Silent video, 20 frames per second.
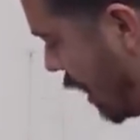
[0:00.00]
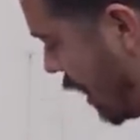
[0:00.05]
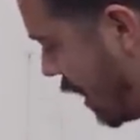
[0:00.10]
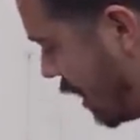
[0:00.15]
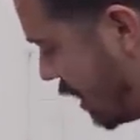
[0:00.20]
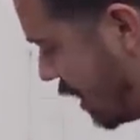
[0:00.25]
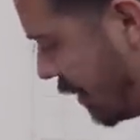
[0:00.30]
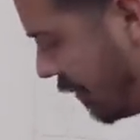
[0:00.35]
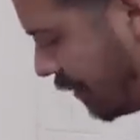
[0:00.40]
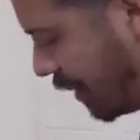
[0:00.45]

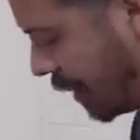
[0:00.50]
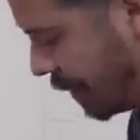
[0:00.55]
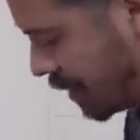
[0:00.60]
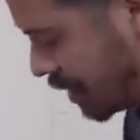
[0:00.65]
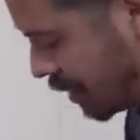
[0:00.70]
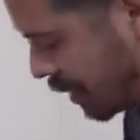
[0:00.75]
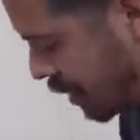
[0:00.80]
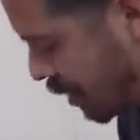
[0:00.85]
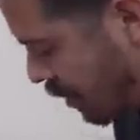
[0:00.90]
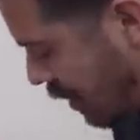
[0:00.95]
and then flip it
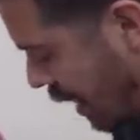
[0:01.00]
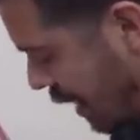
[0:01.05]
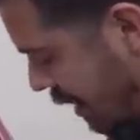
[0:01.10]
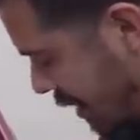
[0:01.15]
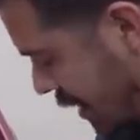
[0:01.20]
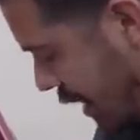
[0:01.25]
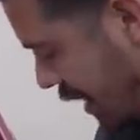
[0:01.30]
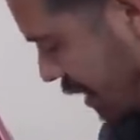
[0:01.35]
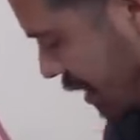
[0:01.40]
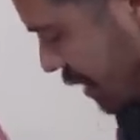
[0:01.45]
to a dry
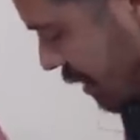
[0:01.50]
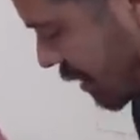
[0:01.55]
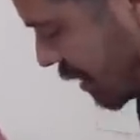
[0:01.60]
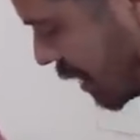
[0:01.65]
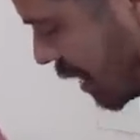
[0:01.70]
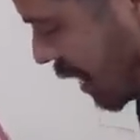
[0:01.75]
side just to